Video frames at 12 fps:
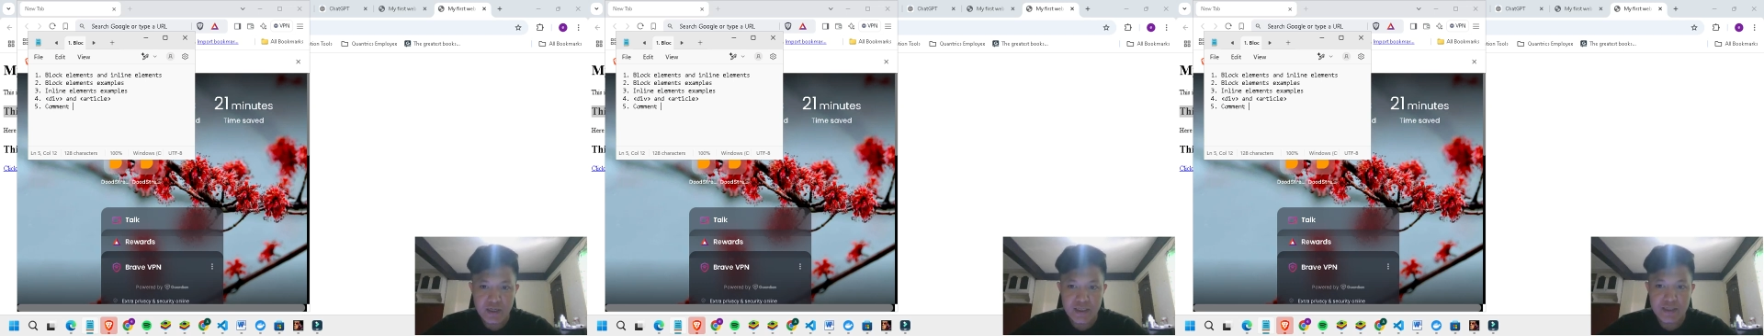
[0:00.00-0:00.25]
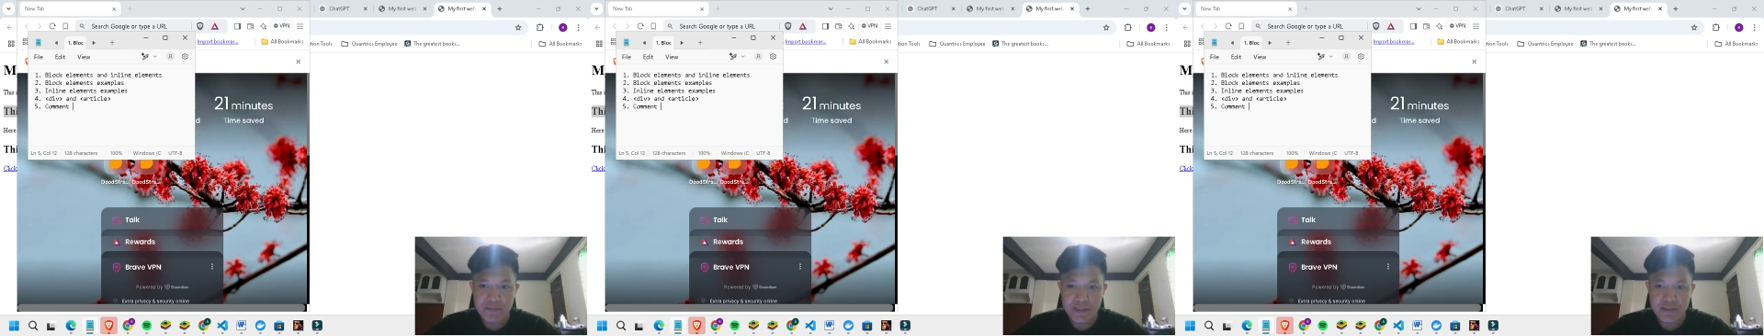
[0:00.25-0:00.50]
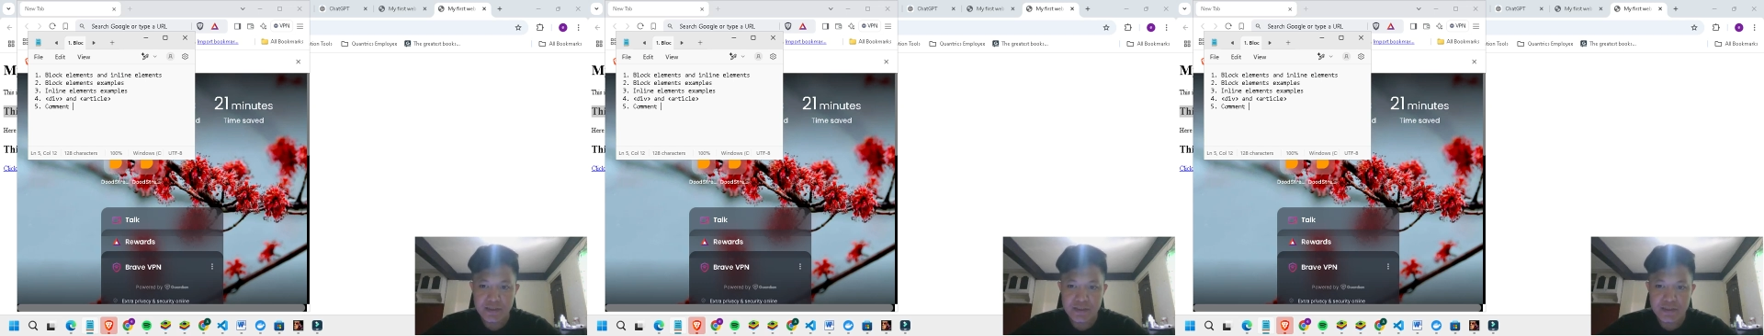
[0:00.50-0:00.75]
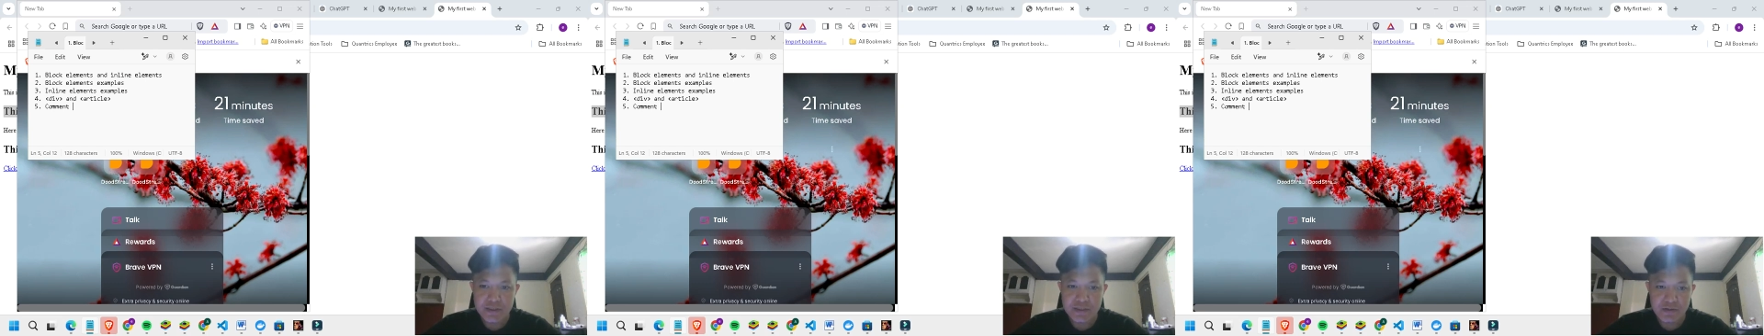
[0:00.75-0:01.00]

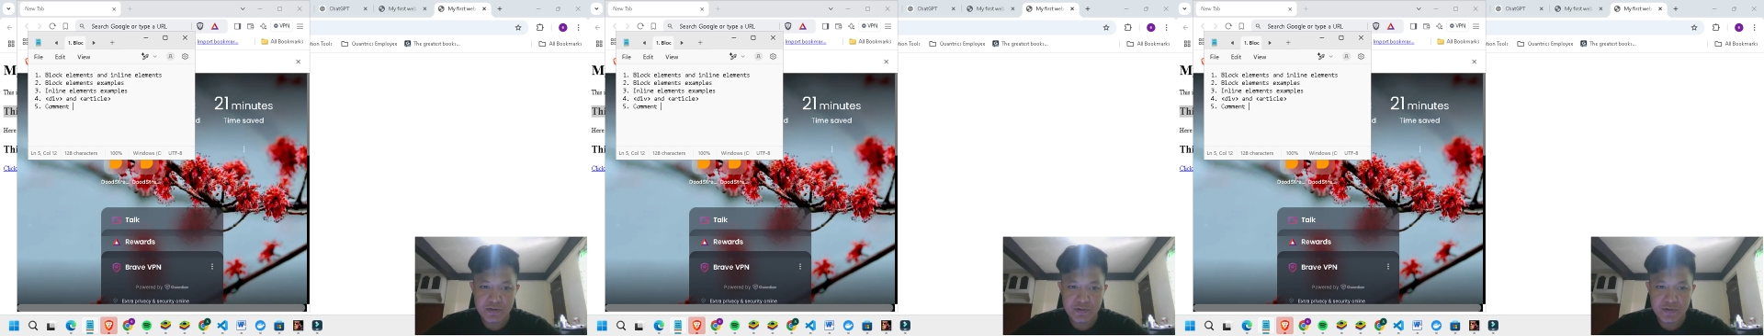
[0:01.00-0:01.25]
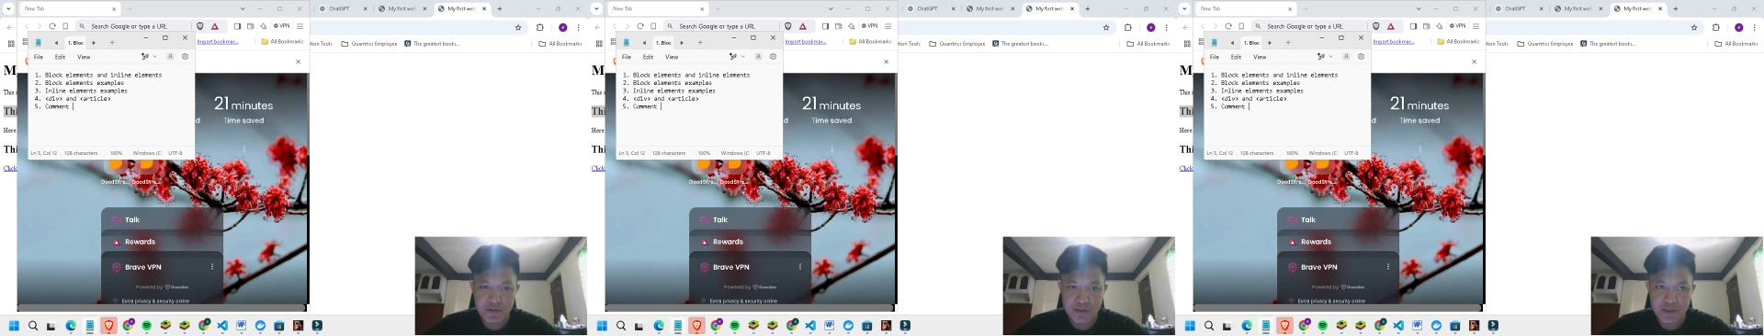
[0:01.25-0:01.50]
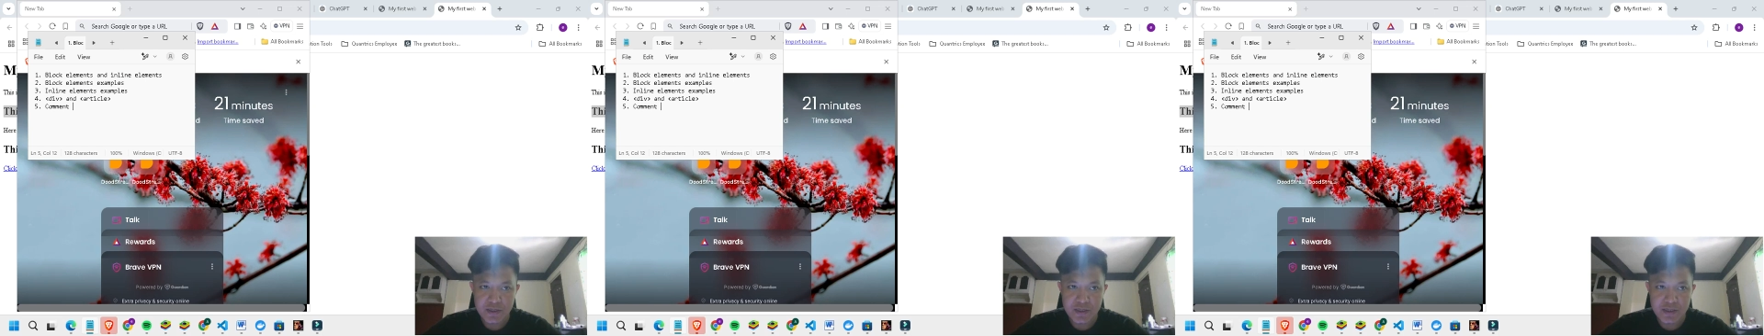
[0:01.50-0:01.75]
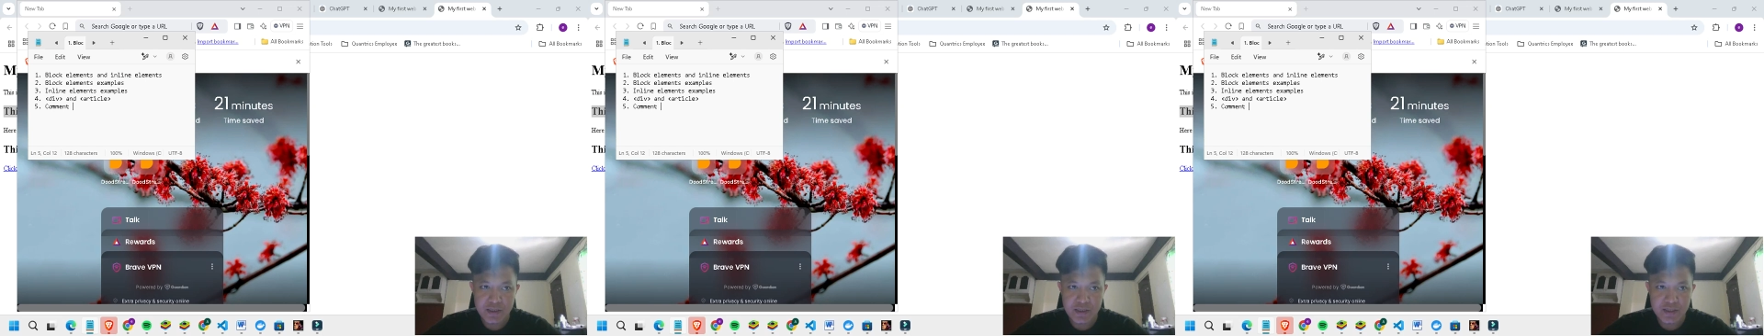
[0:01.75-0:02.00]
image
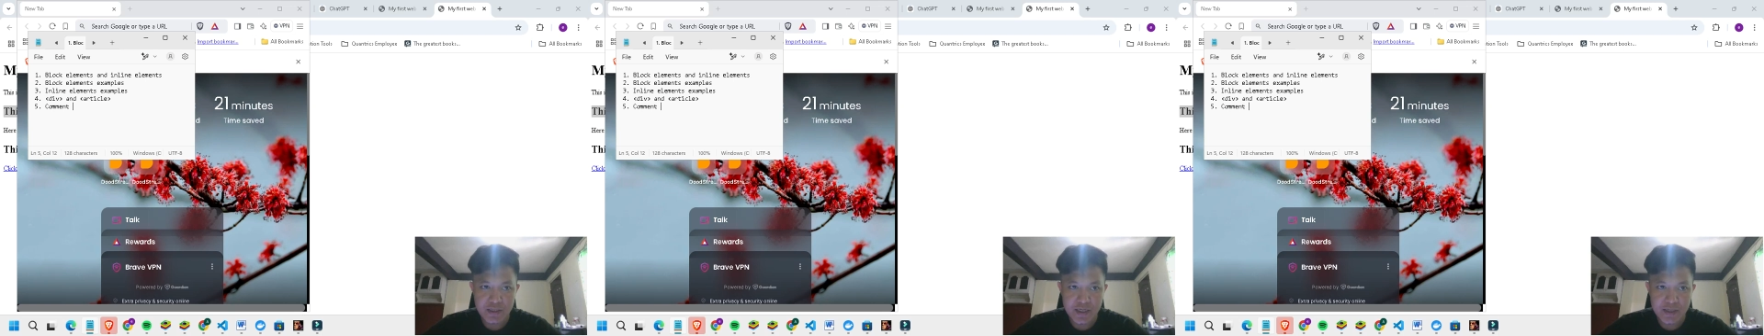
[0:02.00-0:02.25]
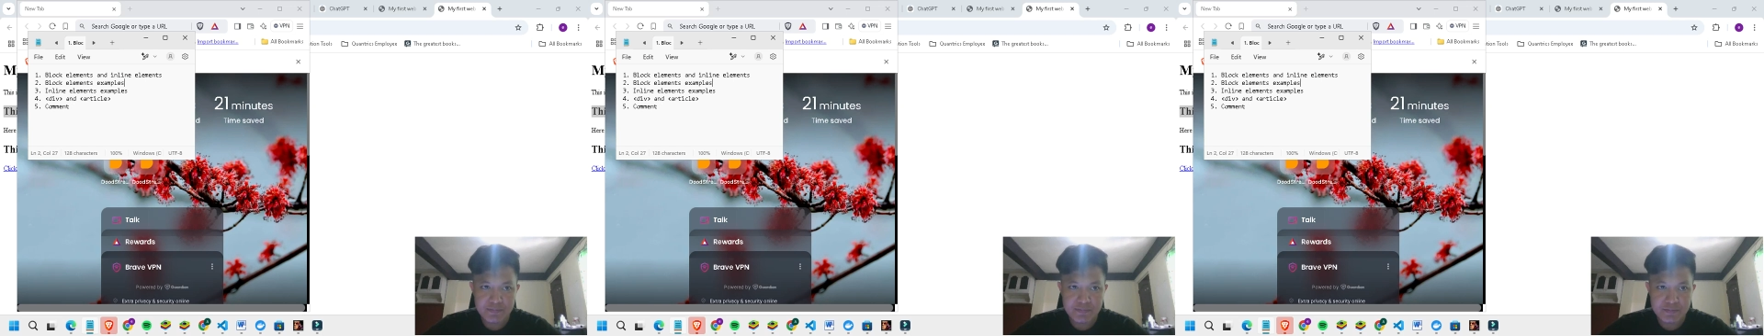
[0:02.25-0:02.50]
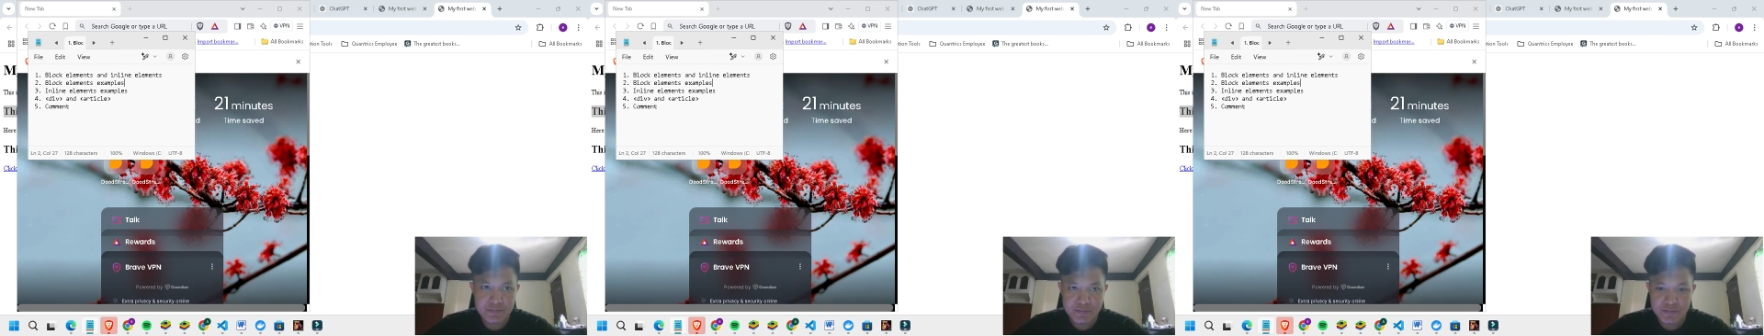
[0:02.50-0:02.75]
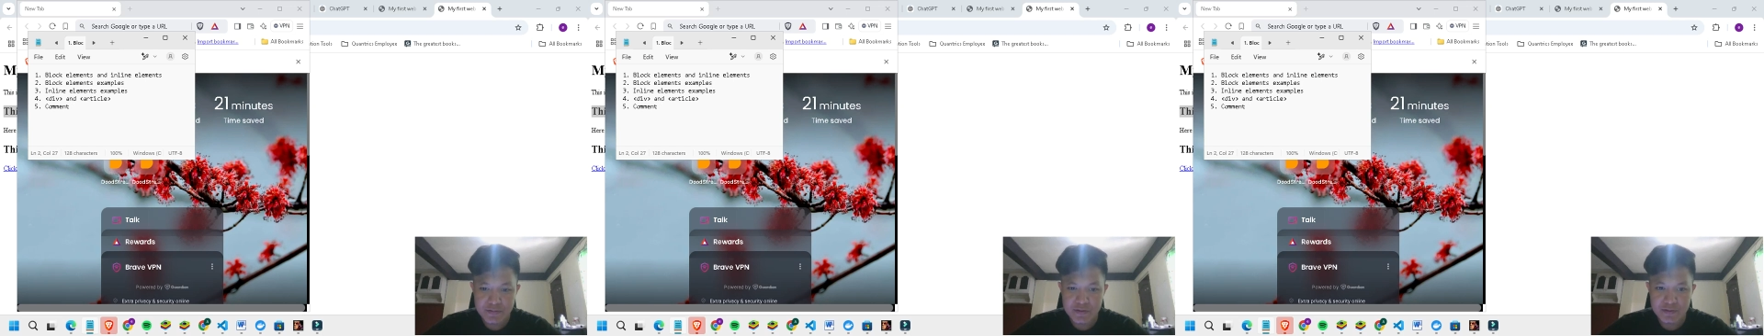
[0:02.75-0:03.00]
or EM.
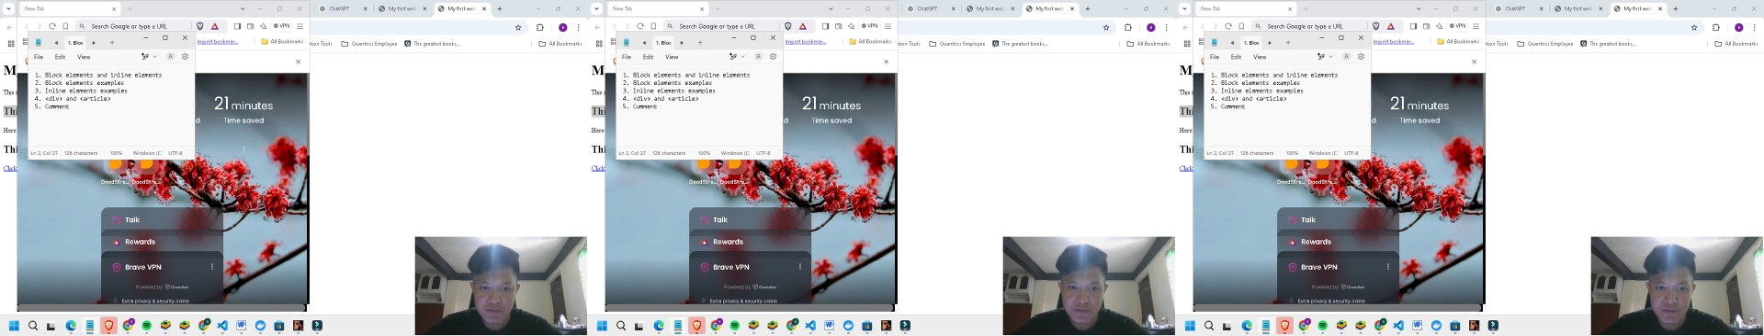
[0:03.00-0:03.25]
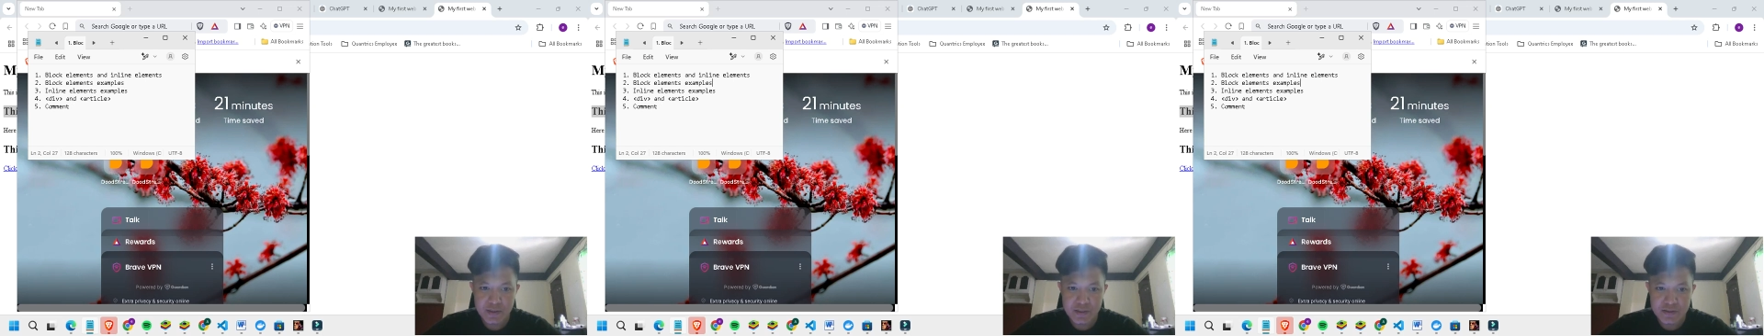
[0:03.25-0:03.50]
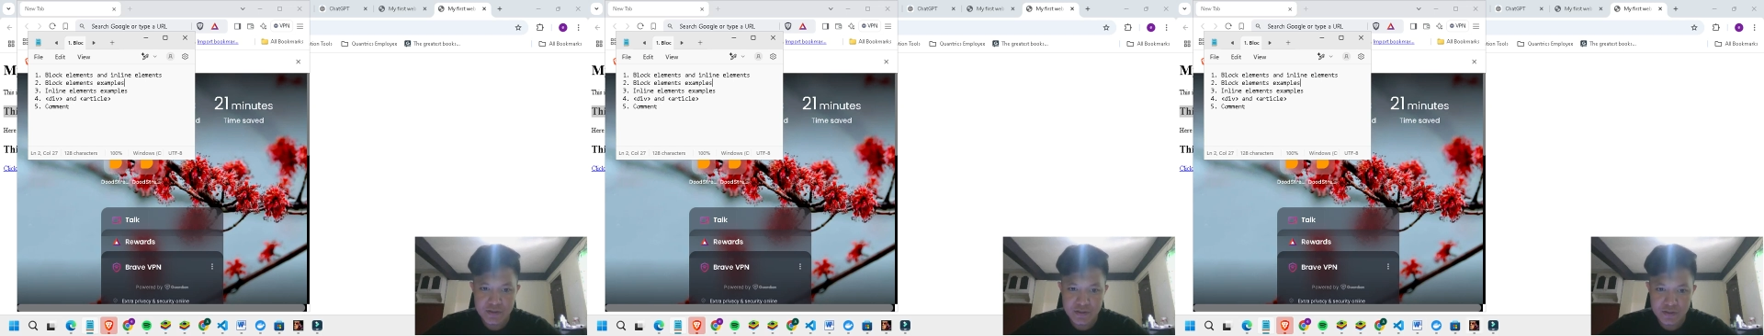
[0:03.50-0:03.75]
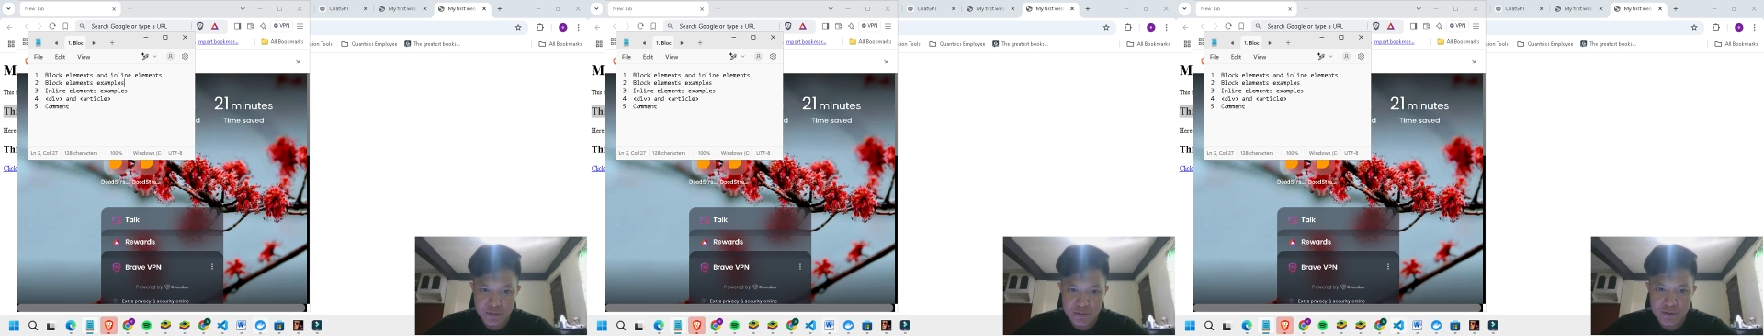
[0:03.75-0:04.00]
So I'll
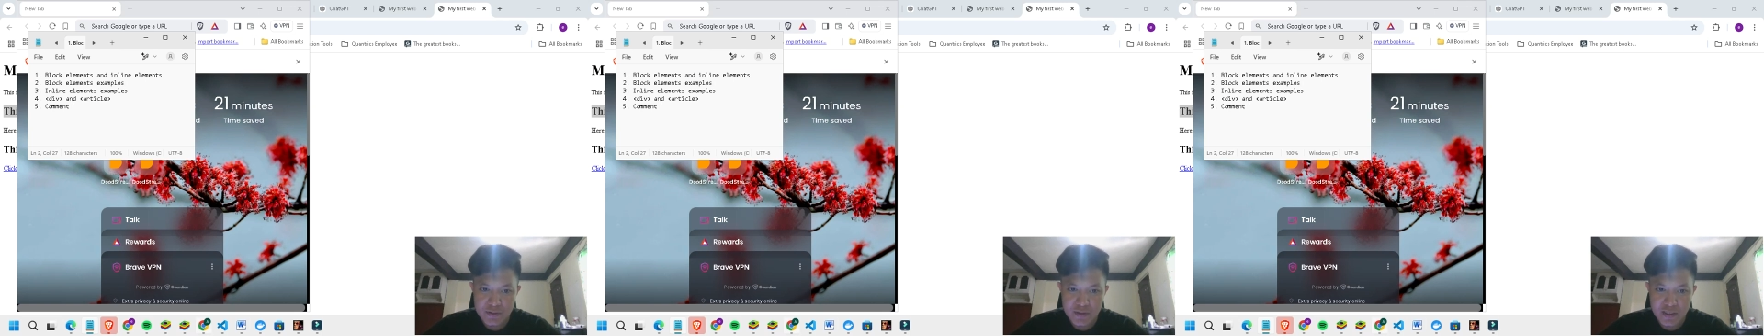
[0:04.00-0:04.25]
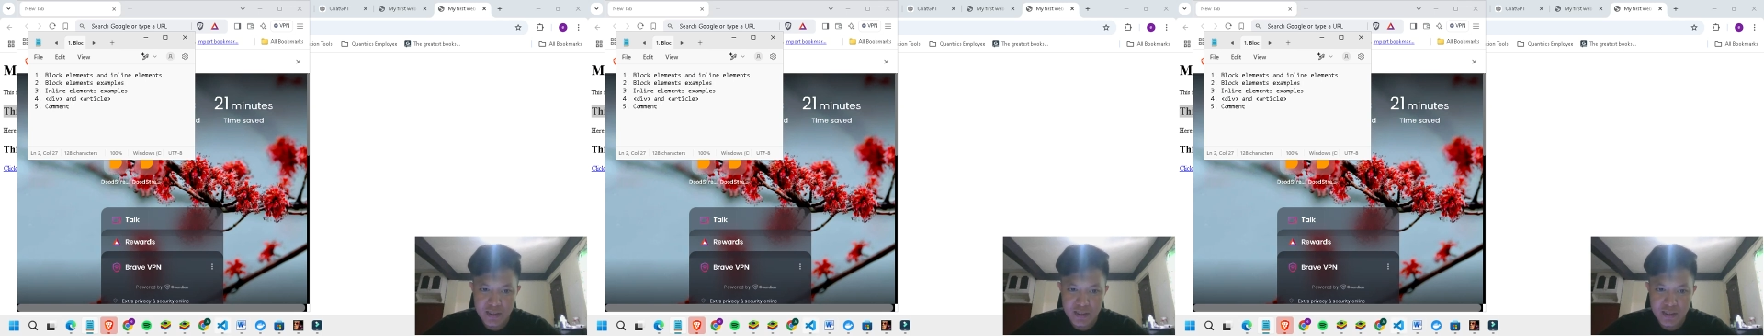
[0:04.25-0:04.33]
show you